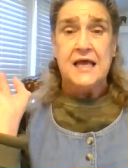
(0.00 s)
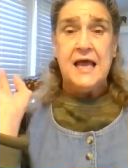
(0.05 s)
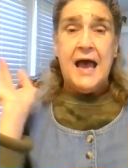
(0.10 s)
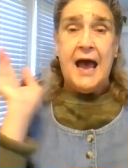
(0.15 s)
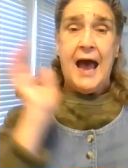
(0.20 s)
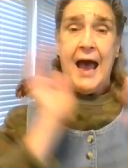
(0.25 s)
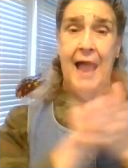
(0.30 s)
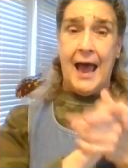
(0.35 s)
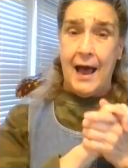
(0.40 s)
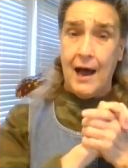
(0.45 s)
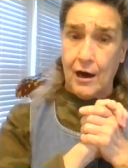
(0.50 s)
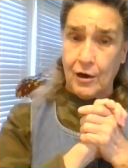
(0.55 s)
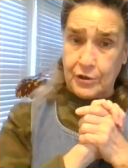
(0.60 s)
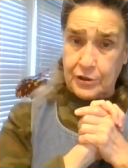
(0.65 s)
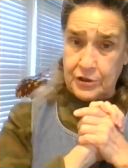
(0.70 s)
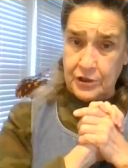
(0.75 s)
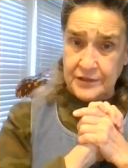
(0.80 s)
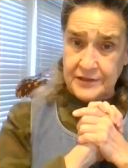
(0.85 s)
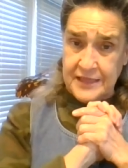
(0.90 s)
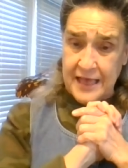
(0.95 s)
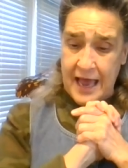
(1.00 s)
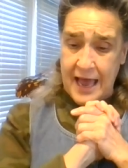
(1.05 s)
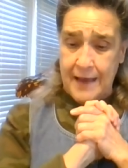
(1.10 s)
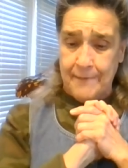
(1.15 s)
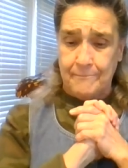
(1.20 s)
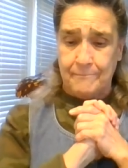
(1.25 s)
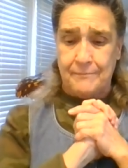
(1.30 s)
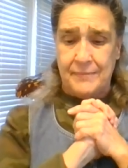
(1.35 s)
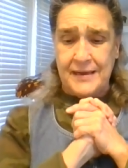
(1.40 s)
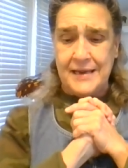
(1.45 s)
How could
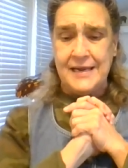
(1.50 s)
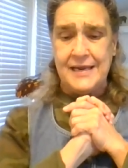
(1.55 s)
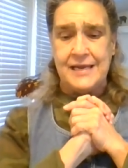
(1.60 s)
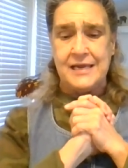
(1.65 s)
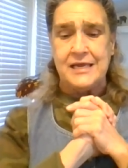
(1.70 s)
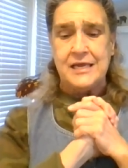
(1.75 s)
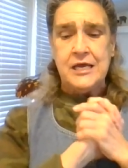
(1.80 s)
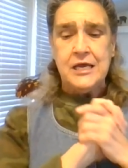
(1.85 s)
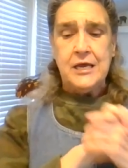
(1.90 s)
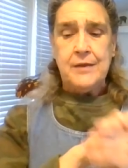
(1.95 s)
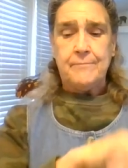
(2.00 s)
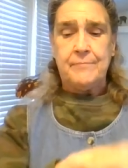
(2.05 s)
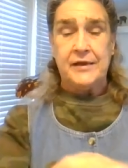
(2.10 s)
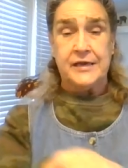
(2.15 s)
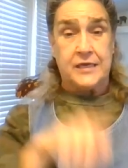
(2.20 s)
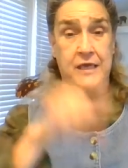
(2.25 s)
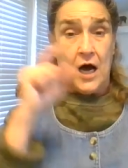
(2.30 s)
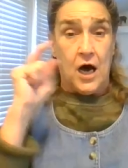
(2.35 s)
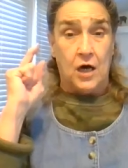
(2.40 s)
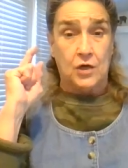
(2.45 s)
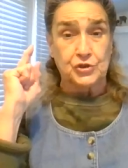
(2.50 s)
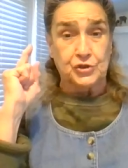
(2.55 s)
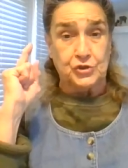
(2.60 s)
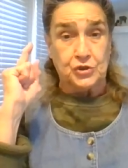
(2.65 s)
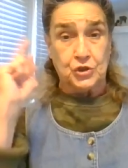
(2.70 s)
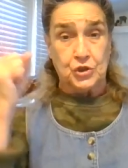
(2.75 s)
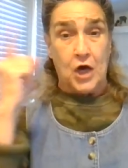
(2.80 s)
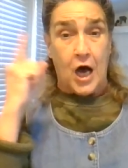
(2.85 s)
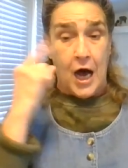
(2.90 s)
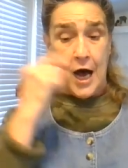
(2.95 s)
that be? Because
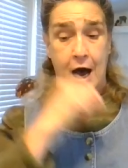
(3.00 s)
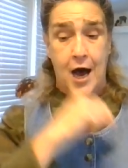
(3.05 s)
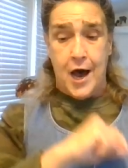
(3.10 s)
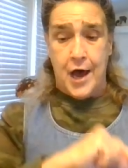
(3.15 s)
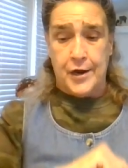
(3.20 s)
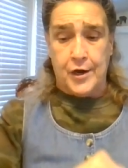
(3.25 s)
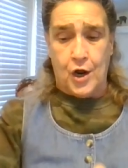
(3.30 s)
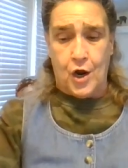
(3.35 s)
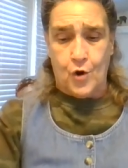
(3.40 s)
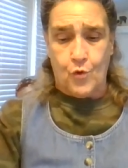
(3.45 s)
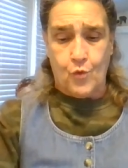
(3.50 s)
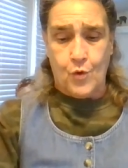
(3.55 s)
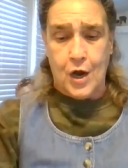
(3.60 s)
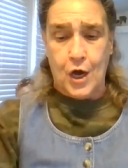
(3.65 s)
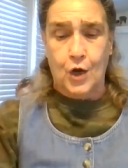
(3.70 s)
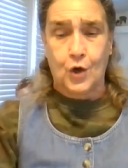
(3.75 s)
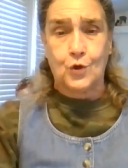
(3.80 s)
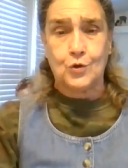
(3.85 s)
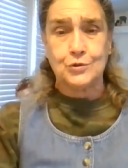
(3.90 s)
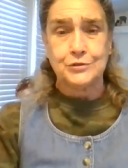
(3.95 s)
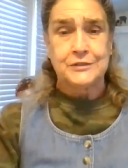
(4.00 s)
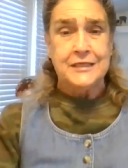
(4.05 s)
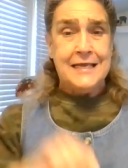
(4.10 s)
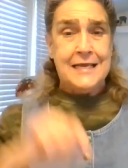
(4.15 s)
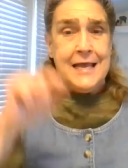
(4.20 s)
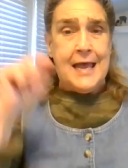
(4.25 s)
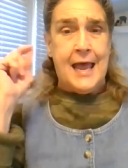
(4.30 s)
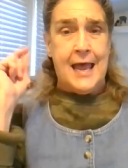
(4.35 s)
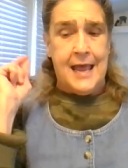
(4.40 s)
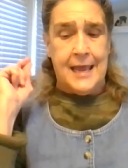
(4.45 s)
God arose
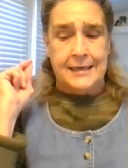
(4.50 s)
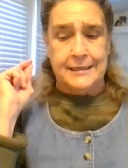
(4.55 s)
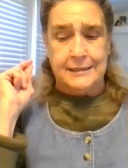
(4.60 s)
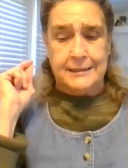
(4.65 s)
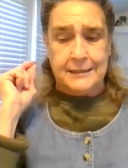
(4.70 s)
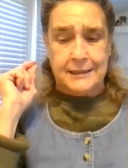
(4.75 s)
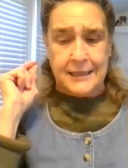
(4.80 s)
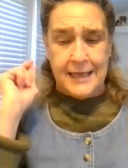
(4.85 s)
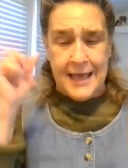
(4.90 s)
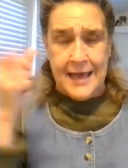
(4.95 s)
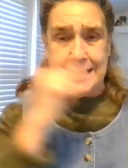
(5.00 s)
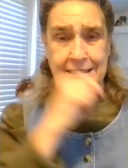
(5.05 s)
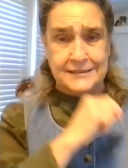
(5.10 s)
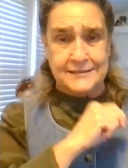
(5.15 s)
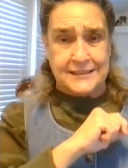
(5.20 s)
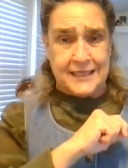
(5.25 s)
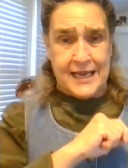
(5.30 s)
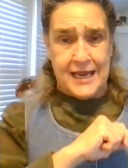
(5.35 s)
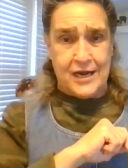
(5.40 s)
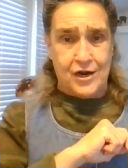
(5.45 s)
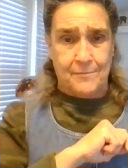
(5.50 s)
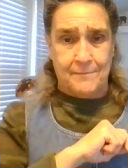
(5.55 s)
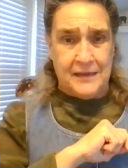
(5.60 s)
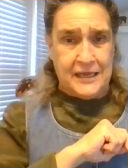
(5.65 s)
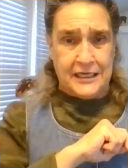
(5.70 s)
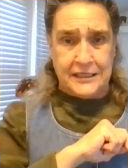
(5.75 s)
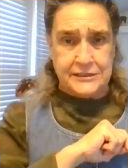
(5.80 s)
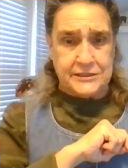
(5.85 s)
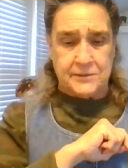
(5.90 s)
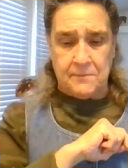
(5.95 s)
and let his
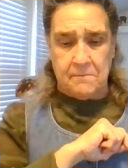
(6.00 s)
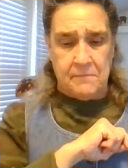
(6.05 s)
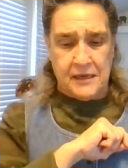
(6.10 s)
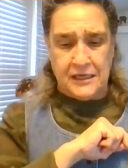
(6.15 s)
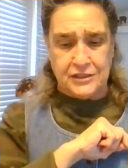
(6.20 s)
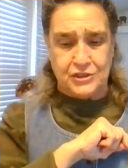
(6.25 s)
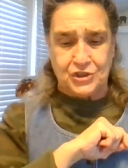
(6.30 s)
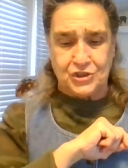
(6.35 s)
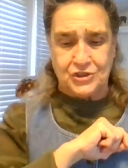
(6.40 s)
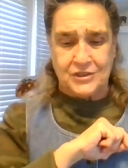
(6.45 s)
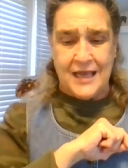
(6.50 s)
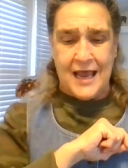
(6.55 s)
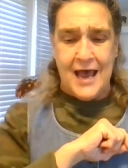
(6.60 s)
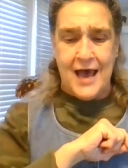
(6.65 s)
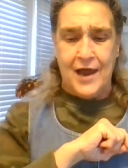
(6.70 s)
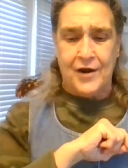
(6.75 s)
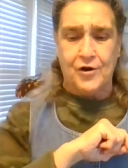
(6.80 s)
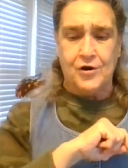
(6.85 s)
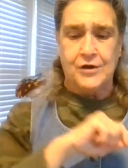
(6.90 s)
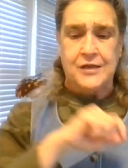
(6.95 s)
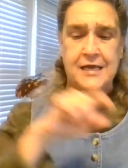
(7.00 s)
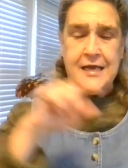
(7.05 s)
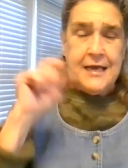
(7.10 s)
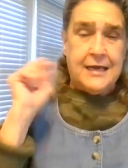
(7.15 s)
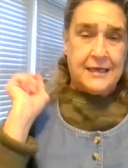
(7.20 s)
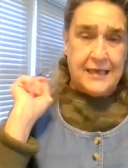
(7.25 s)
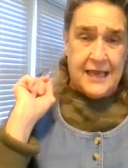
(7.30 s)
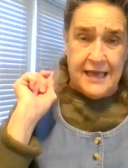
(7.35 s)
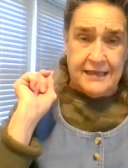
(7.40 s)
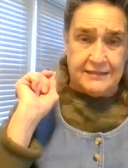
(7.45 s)
enemies be scattered.
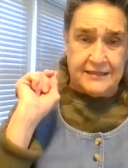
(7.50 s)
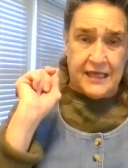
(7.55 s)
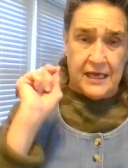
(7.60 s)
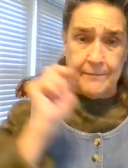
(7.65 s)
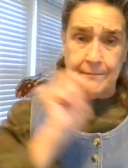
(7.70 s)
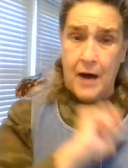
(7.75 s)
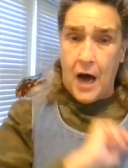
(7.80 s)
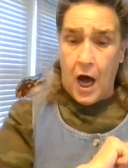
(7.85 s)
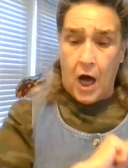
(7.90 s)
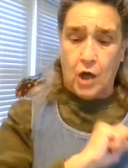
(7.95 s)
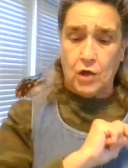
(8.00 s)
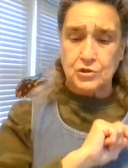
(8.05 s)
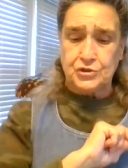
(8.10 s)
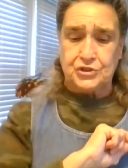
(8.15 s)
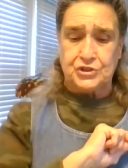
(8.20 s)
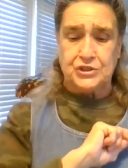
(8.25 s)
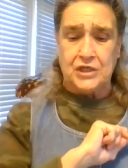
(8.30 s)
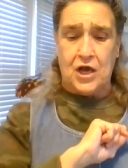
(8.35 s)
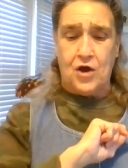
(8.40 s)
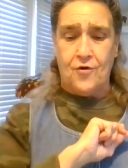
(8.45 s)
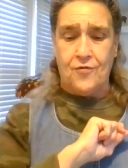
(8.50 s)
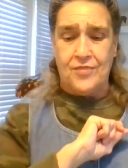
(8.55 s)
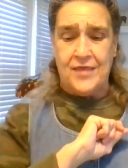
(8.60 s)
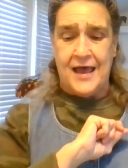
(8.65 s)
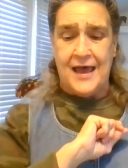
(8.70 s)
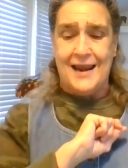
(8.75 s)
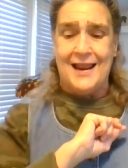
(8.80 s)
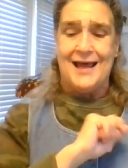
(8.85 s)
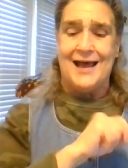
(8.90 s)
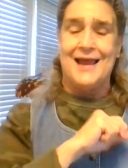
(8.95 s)
Let them also
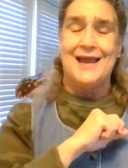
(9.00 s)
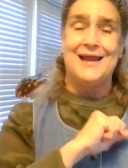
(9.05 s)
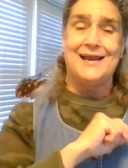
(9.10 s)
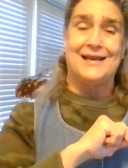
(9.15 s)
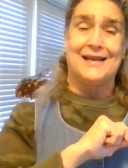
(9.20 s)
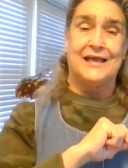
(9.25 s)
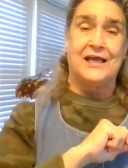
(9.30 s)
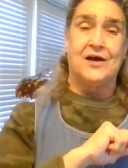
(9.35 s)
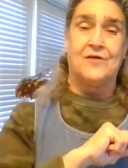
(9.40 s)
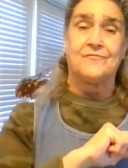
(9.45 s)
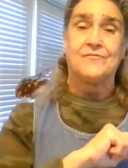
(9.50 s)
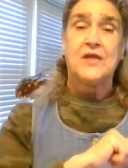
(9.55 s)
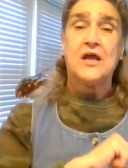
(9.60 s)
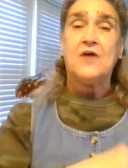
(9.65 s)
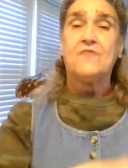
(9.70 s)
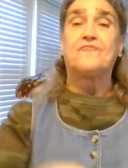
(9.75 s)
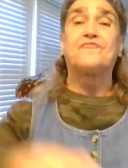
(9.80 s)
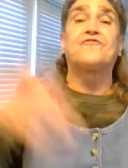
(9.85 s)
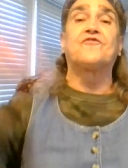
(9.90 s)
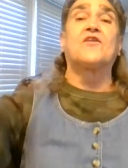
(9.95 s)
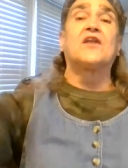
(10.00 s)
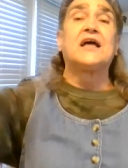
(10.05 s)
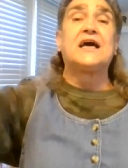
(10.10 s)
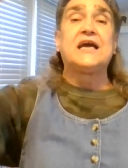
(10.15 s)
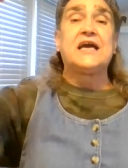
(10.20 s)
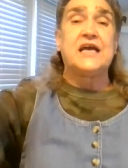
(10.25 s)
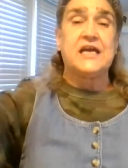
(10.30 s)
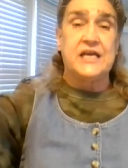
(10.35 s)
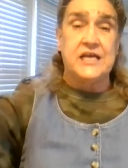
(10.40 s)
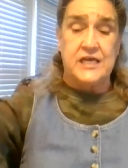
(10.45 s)
that hate him
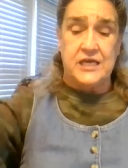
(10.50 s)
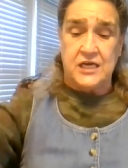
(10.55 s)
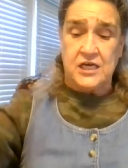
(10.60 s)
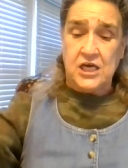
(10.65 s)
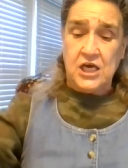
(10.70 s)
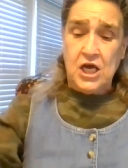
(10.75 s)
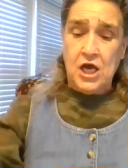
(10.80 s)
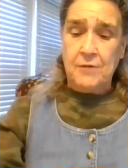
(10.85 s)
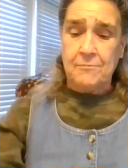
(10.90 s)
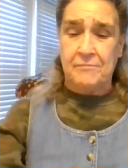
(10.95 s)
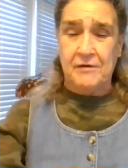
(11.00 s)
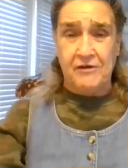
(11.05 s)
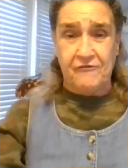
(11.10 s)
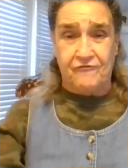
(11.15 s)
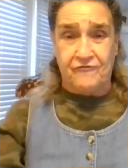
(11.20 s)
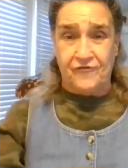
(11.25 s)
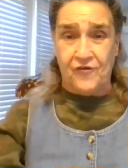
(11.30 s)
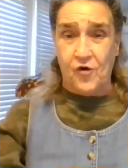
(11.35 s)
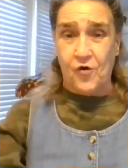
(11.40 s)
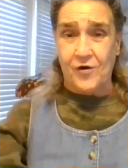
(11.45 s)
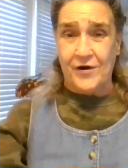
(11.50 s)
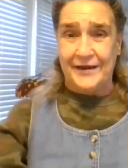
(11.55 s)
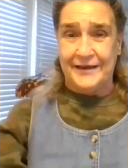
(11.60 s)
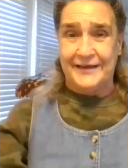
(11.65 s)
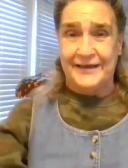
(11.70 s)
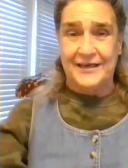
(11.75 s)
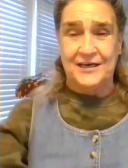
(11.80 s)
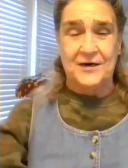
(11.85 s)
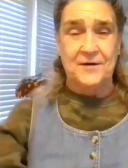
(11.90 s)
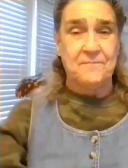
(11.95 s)
flee before
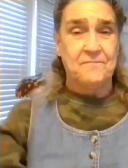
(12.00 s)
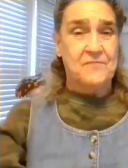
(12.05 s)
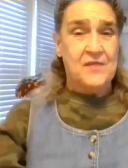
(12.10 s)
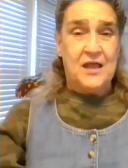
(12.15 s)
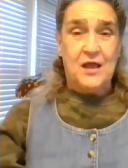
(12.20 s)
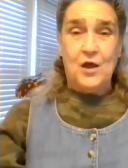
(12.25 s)
him.